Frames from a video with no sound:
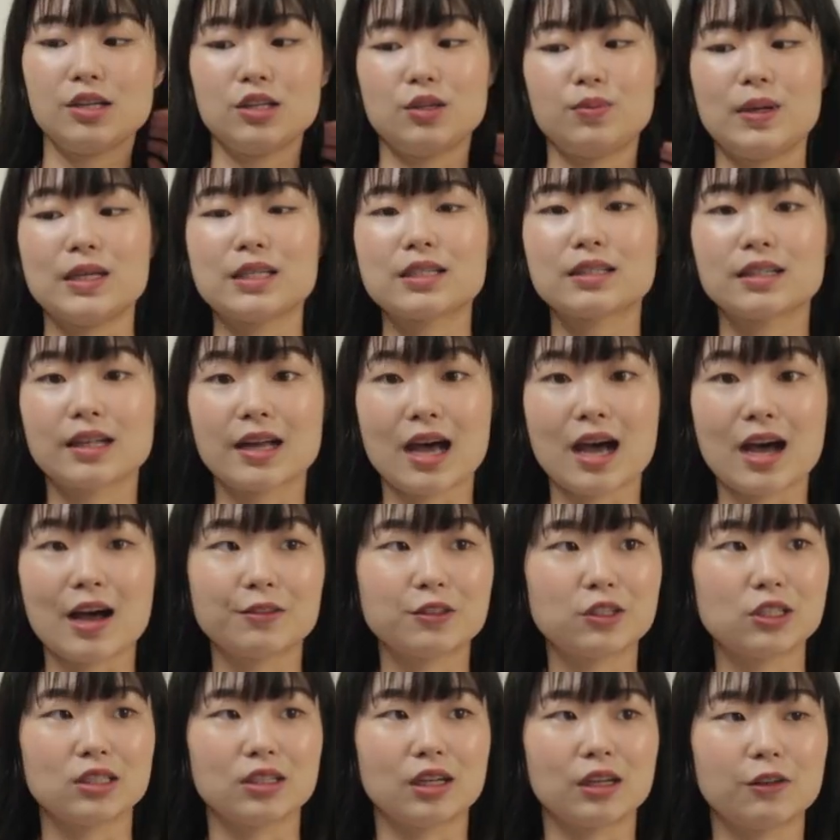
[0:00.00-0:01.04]
You basically have
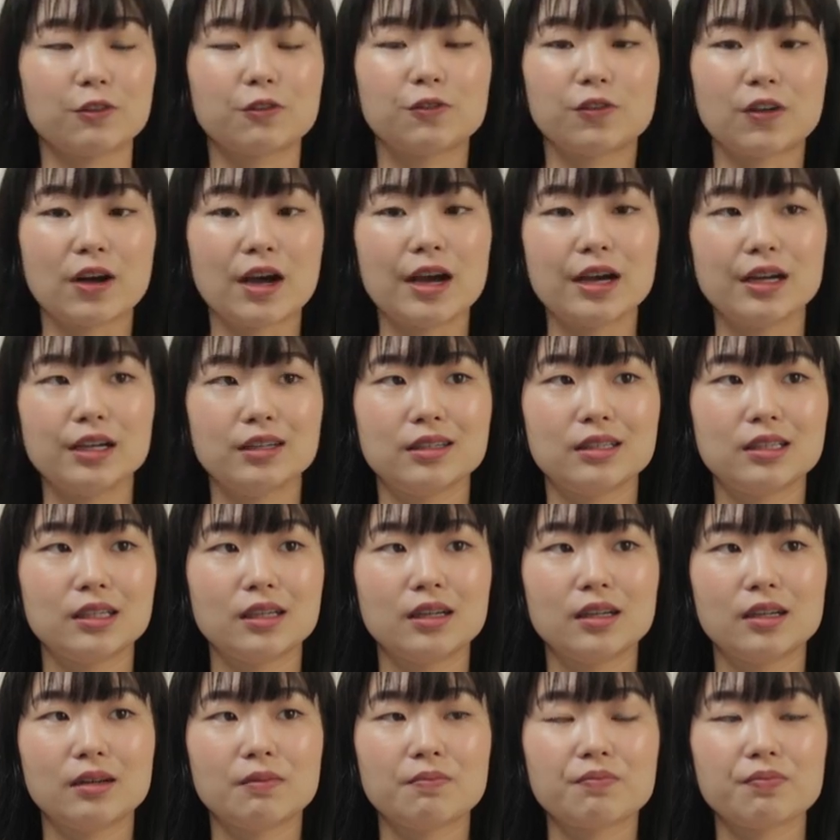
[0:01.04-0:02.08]
to like find
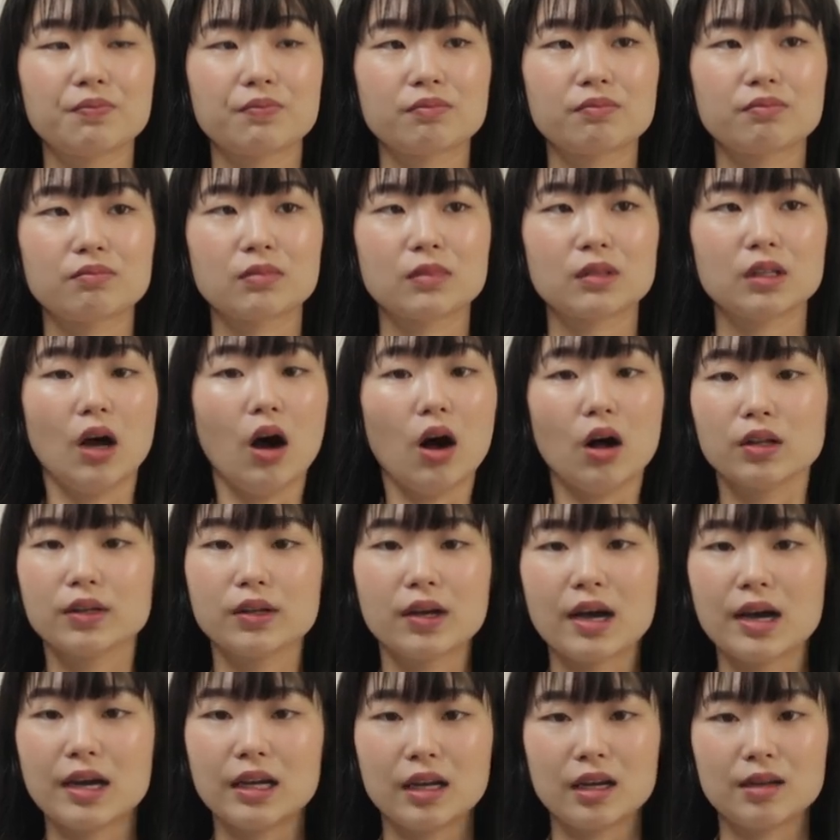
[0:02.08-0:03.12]
all the
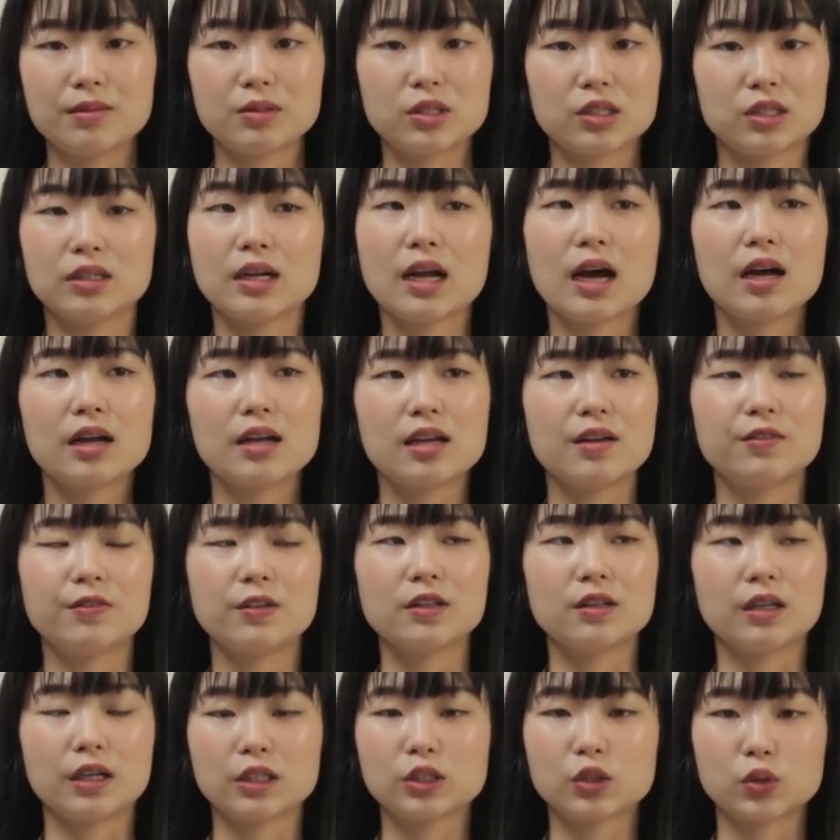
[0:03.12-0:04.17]
items. They're not
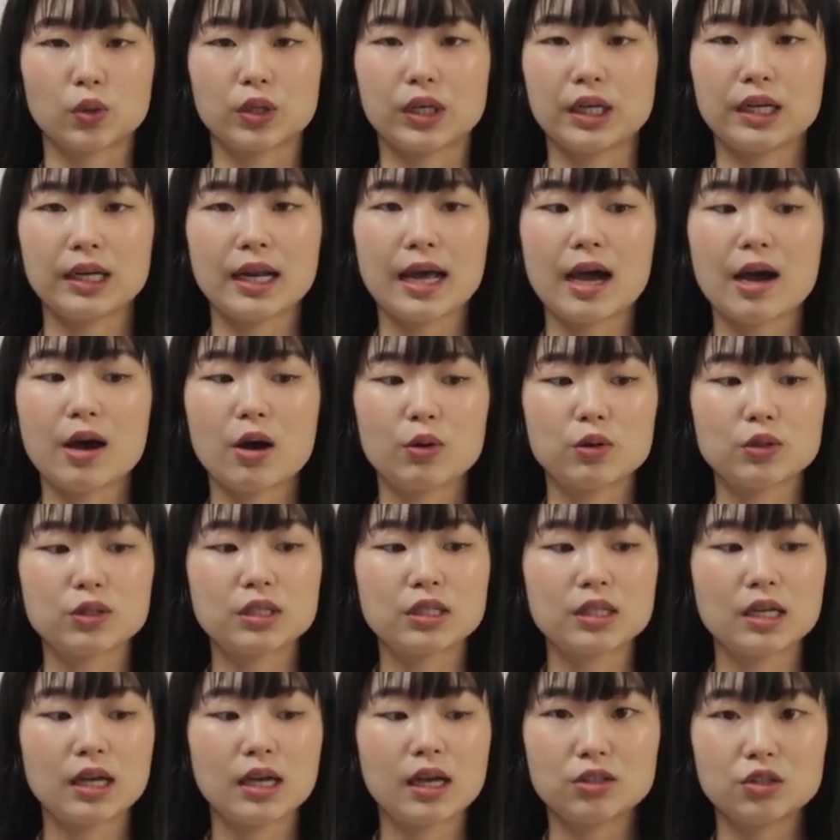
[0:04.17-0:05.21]
even like sorted
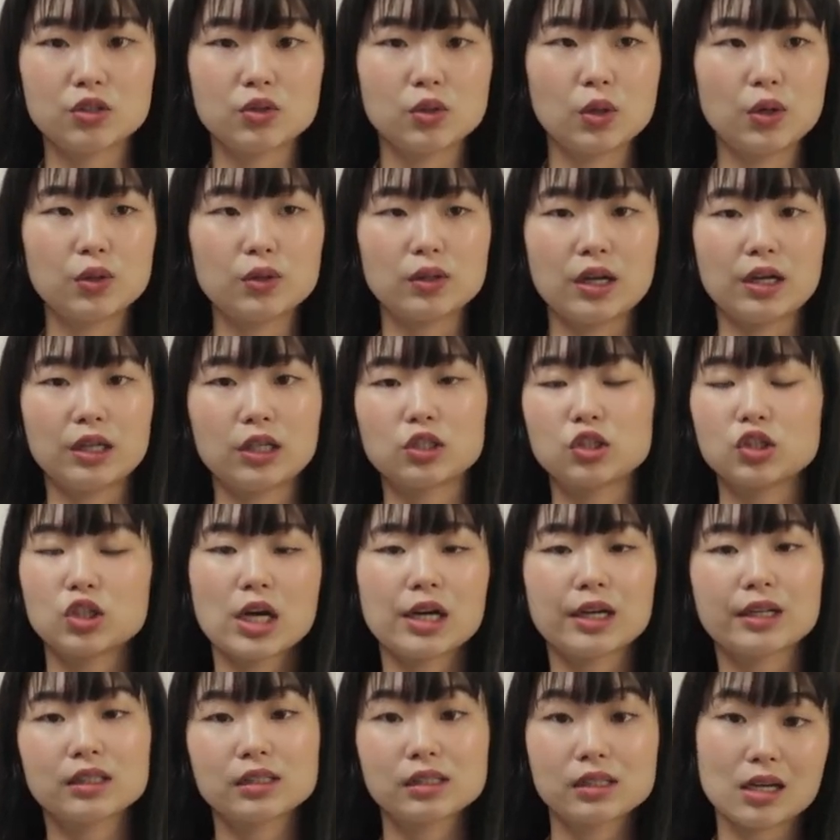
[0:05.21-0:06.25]
out. There's no like
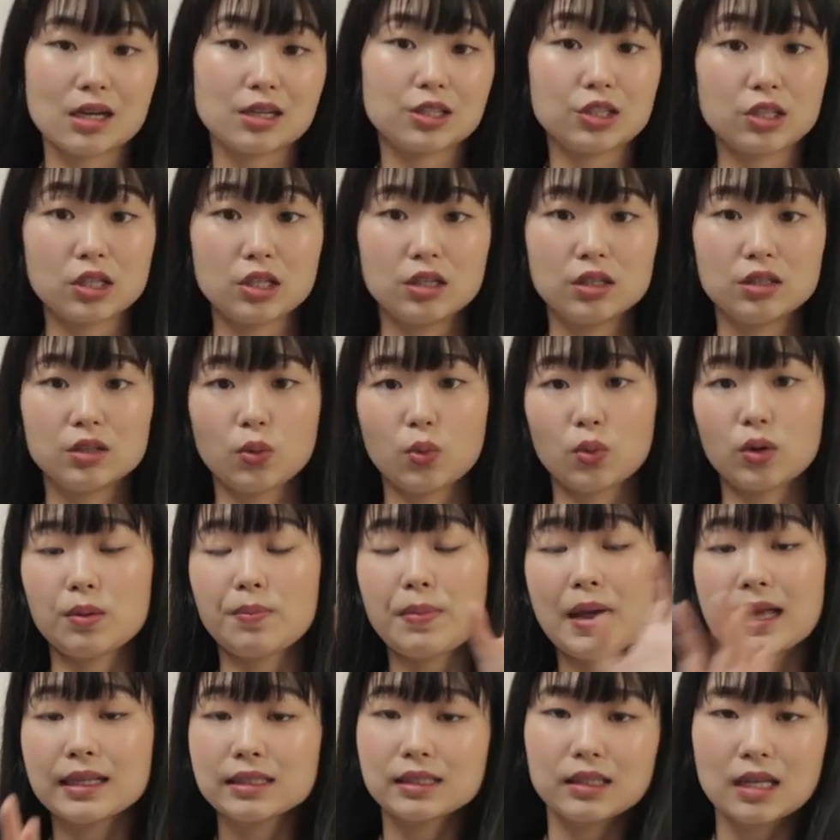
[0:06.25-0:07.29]
jacket section or
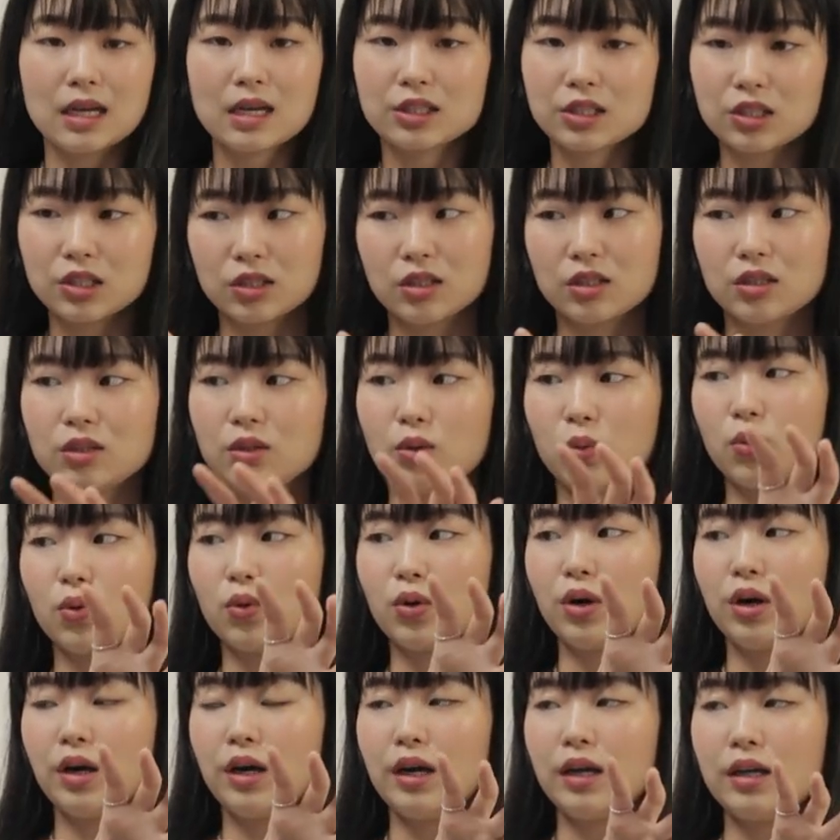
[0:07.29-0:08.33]
pants section
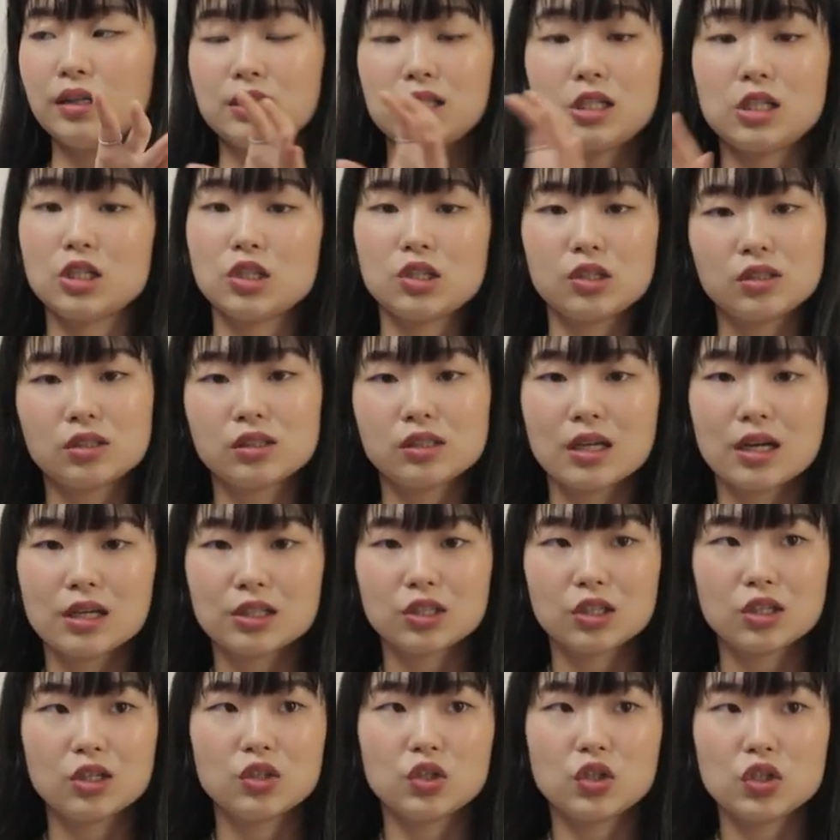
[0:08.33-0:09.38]
or t-shirt
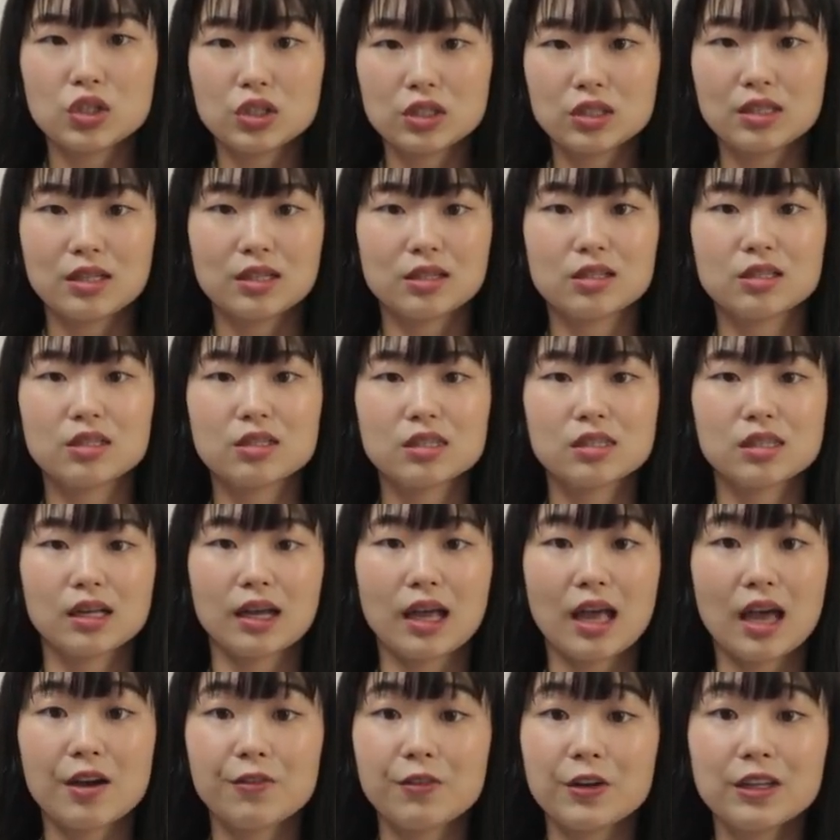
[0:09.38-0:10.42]
section. There's just like
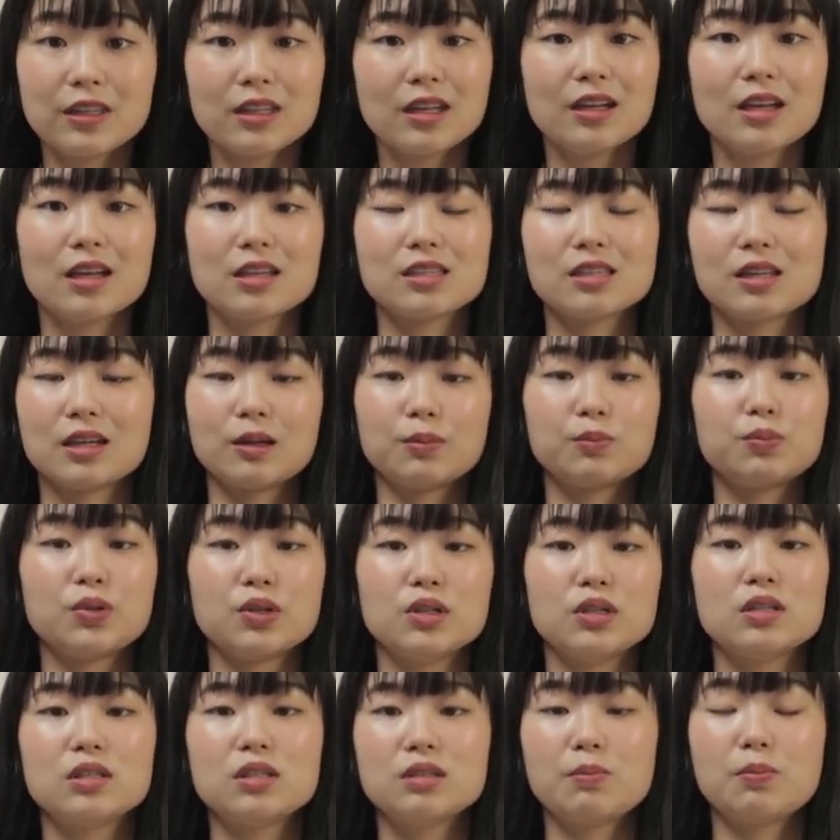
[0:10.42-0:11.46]
everything is like
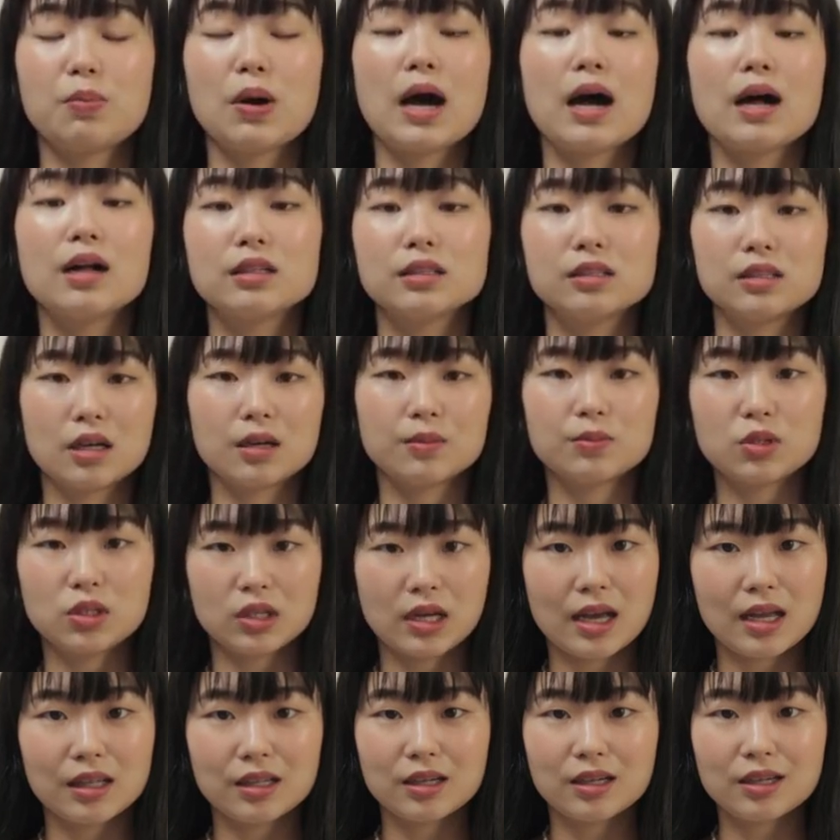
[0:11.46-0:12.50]
piled up
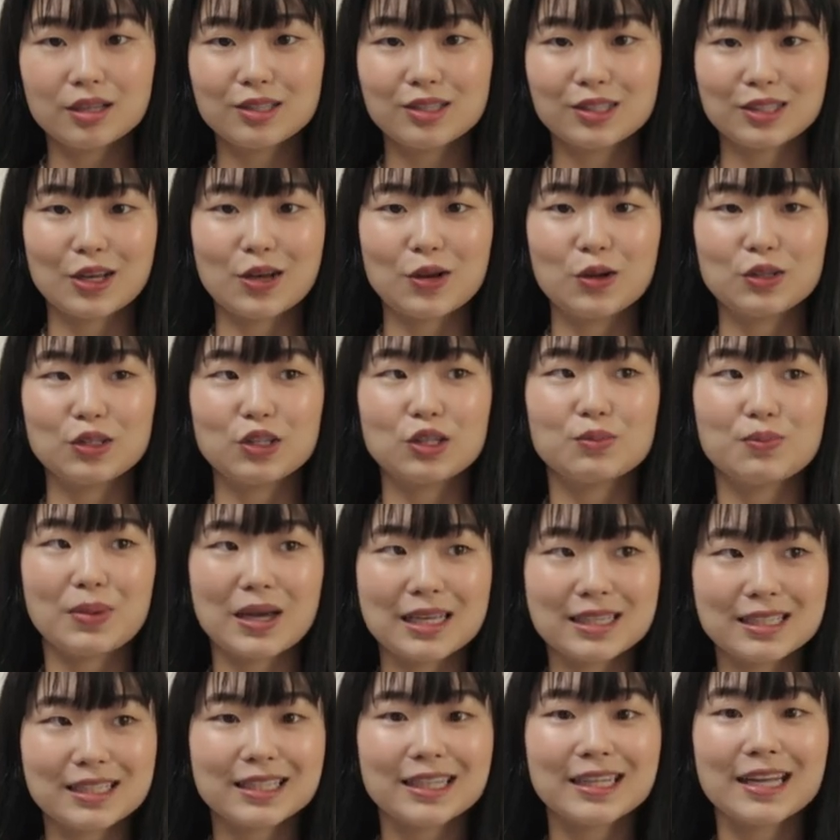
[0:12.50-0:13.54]
together, so you
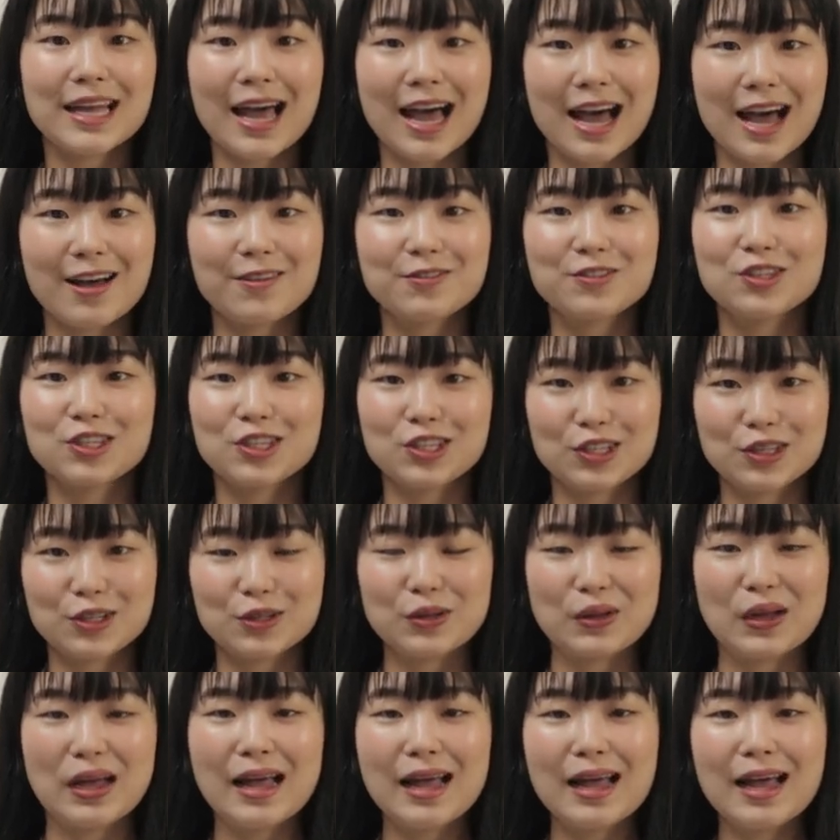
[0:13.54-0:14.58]
basically have
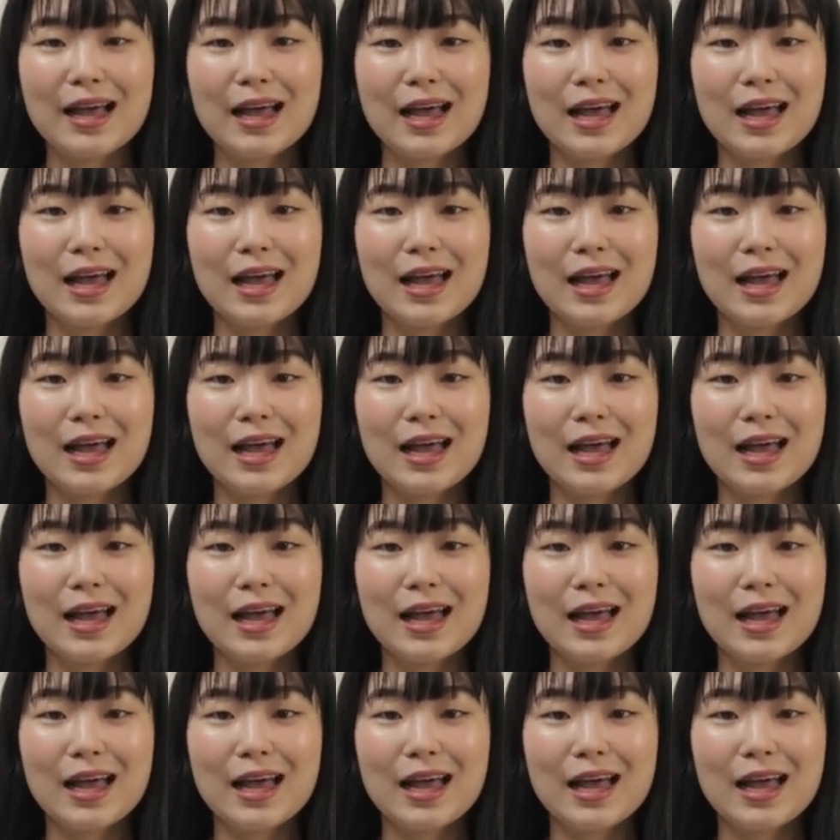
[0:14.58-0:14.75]
to